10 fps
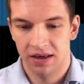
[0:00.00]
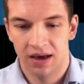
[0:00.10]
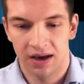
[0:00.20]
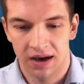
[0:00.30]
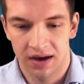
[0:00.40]

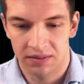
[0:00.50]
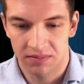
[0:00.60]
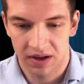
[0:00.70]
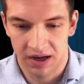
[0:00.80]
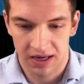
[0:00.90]

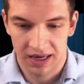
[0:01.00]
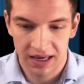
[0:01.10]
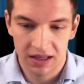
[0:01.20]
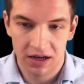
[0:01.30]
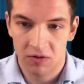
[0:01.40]
A
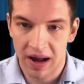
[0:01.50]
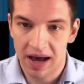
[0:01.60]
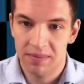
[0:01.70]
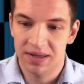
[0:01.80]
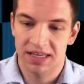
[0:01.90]

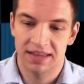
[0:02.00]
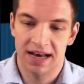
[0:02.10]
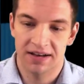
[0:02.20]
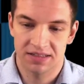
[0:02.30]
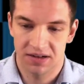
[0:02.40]
kilogram is
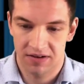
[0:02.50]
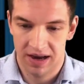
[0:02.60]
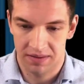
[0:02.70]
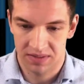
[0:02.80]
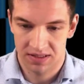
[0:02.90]
1,000
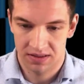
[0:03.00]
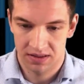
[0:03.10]
grams.